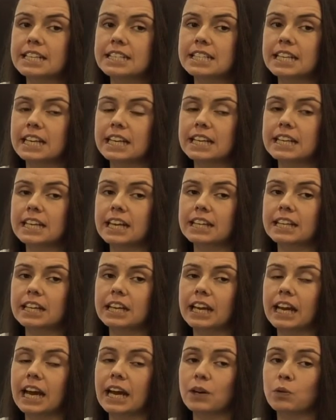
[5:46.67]
18 and then
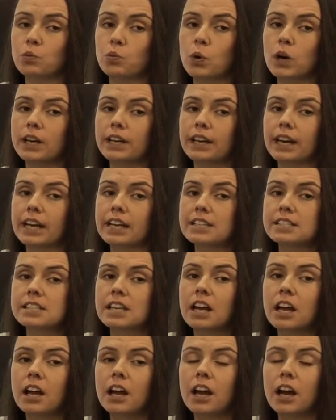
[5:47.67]
I had one less,
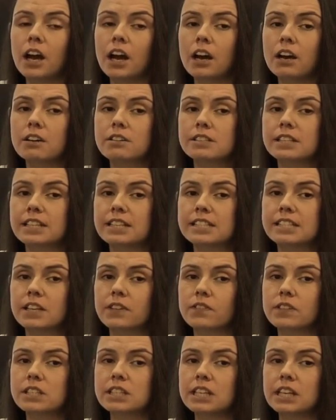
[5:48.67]
I would get 17.